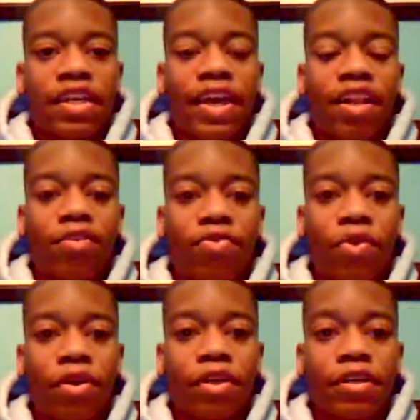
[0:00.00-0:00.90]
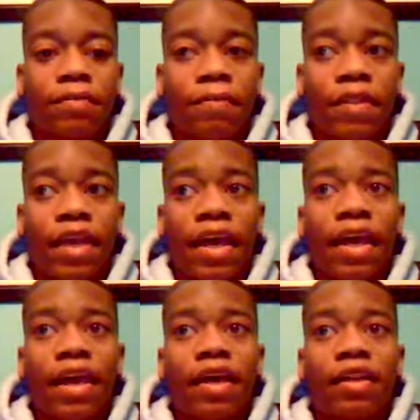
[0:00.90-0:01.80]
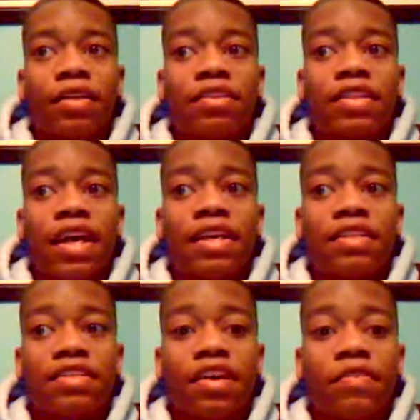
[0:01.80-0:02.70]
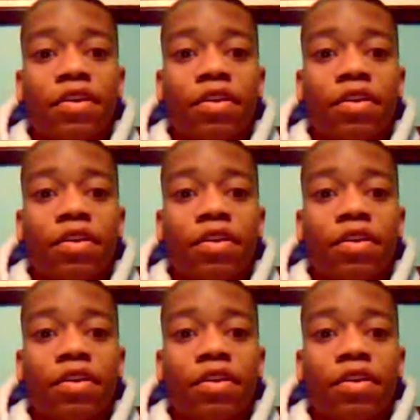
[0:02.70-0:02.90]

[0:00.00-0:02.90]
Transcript: California, and scientists have